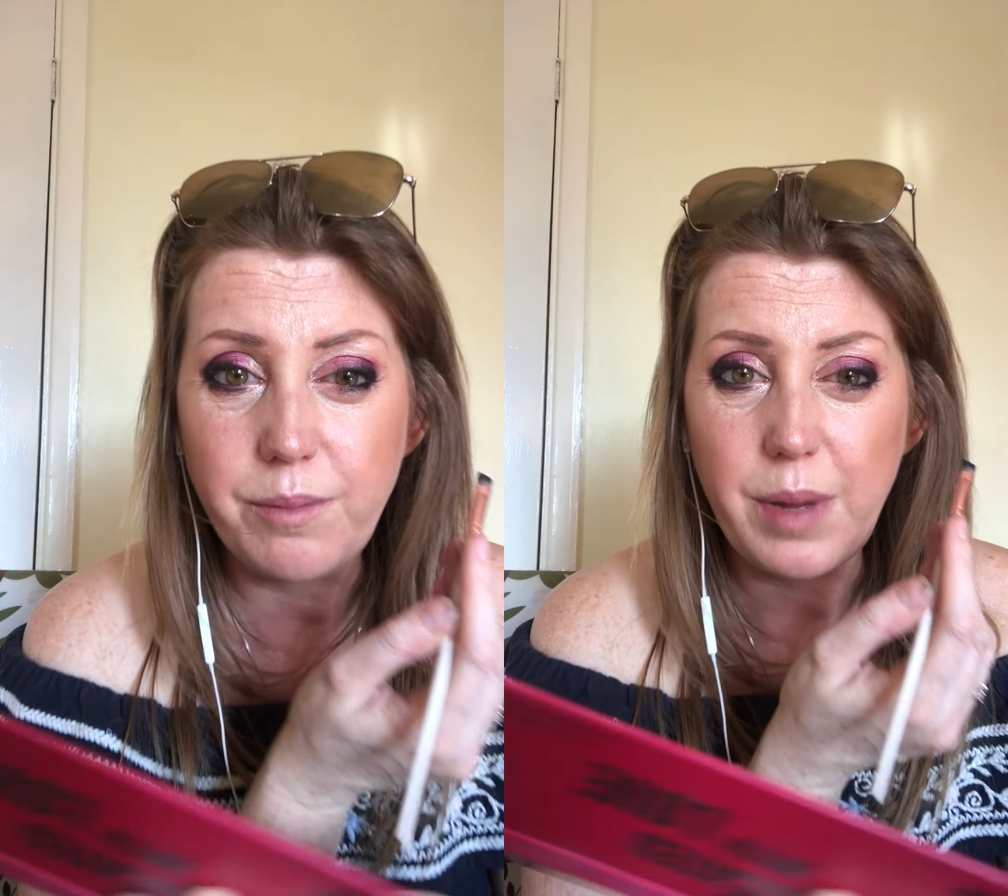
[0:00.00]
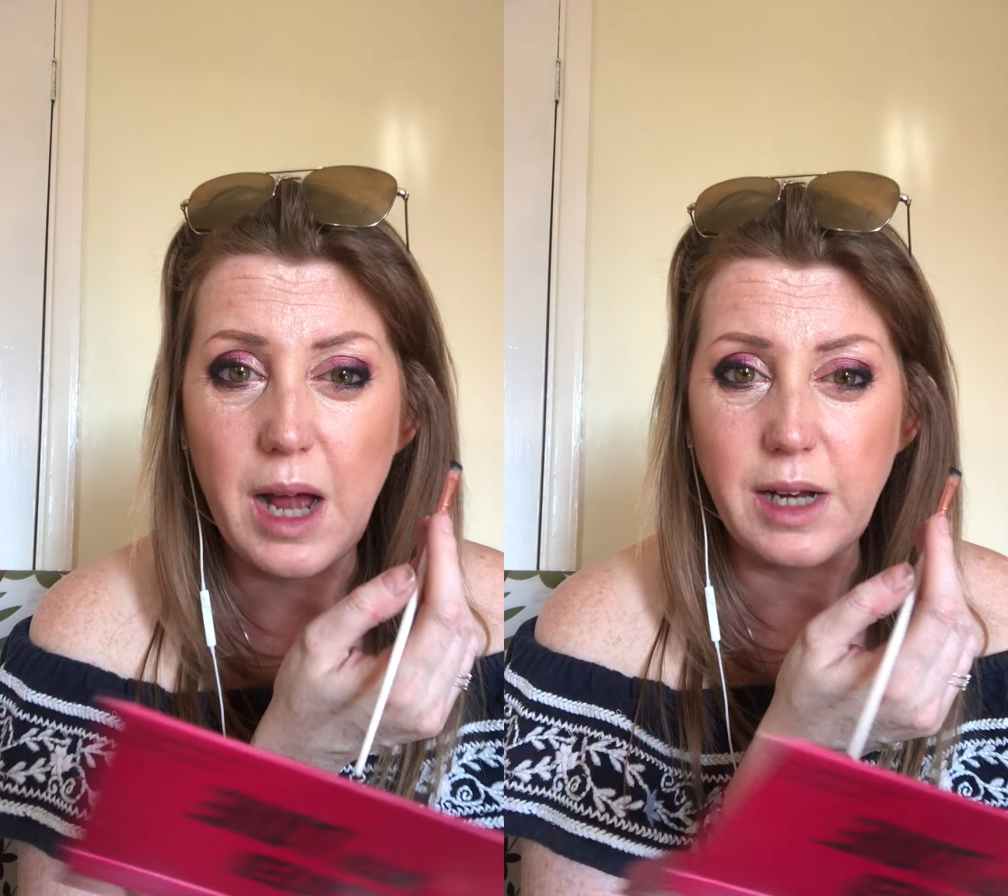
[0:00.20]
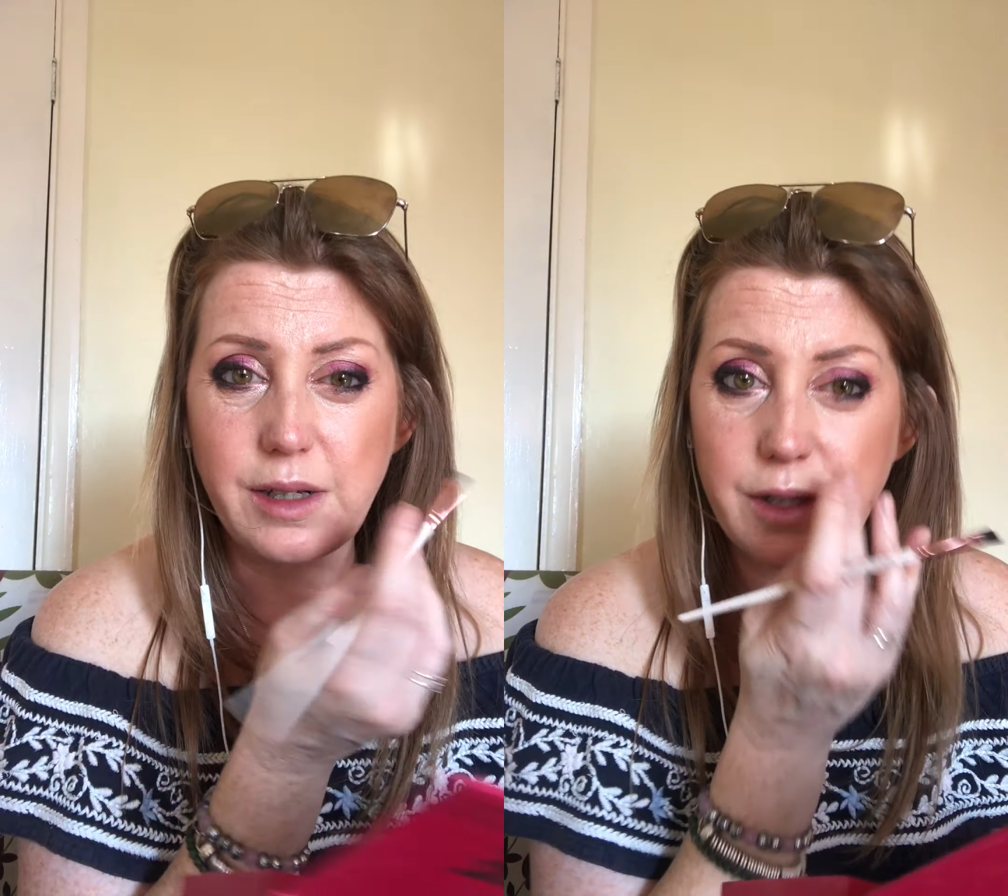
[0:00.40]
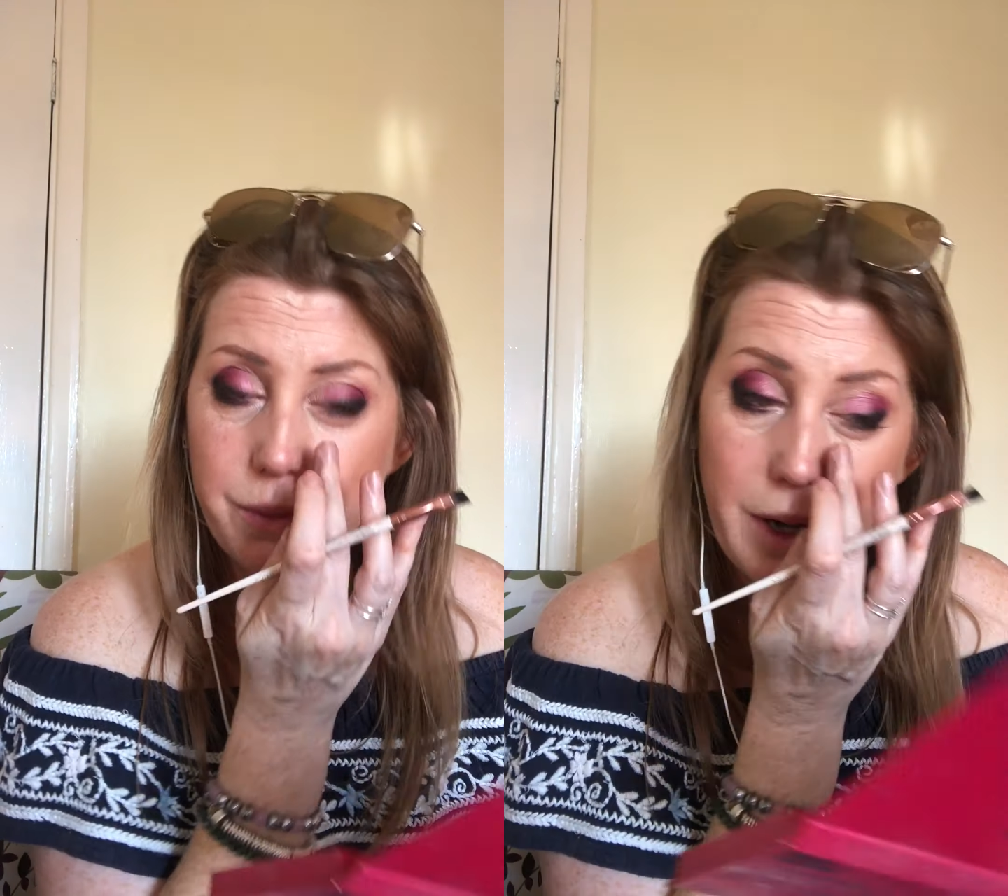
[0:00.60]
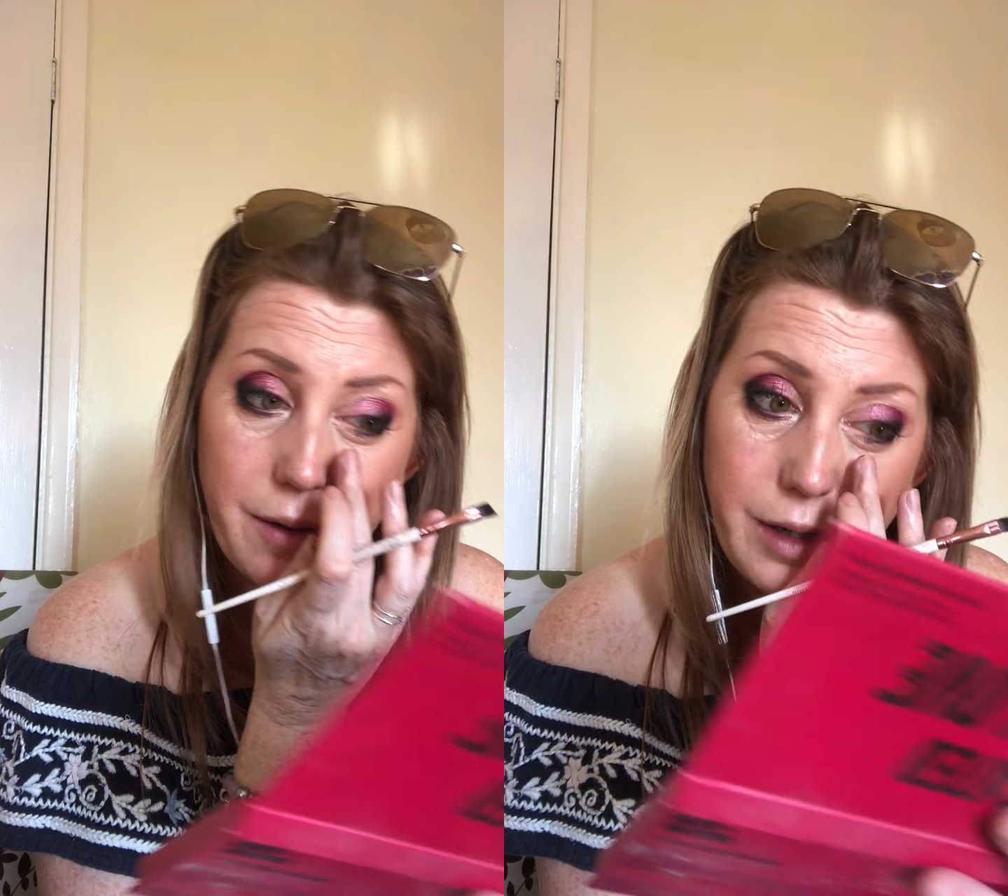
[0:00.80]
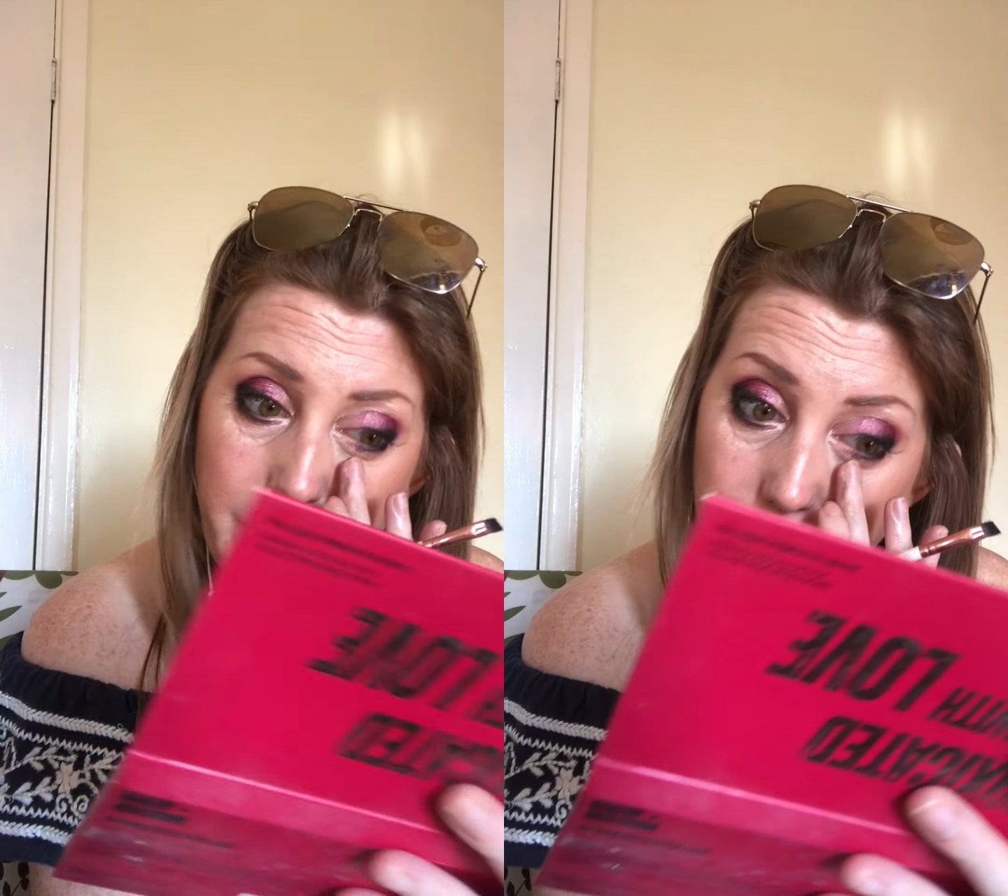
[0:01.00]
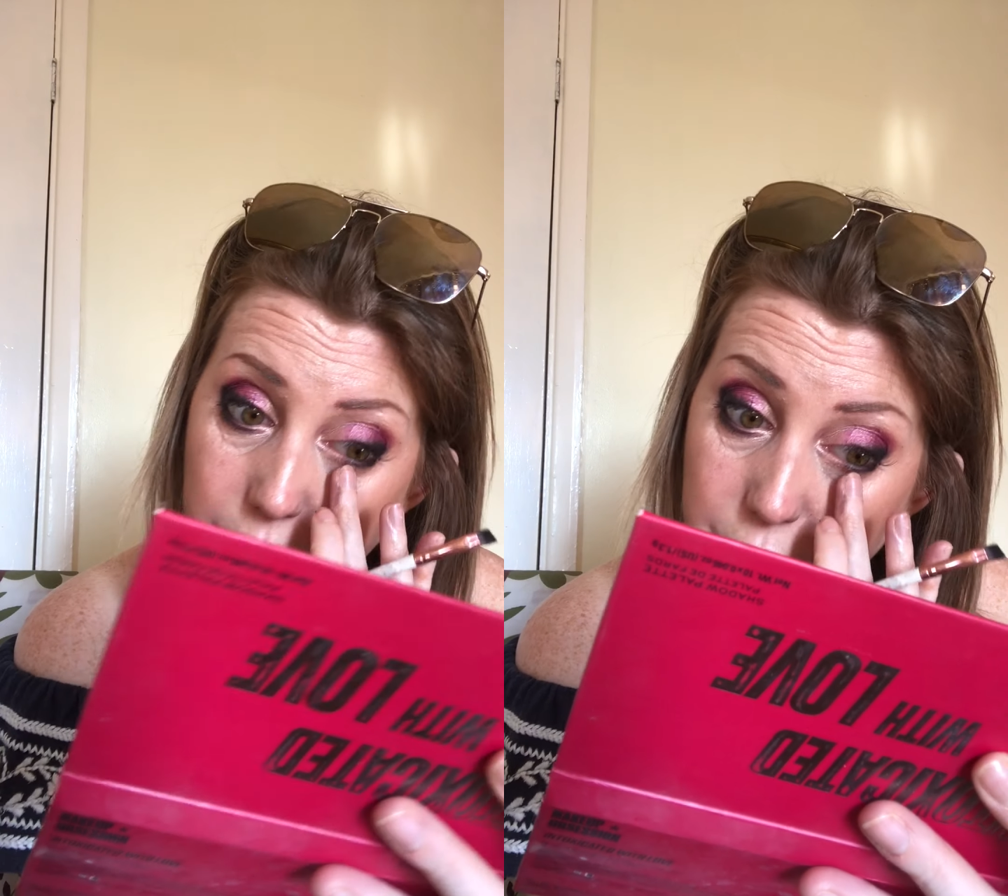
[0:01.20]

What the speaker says: palettes as well that you could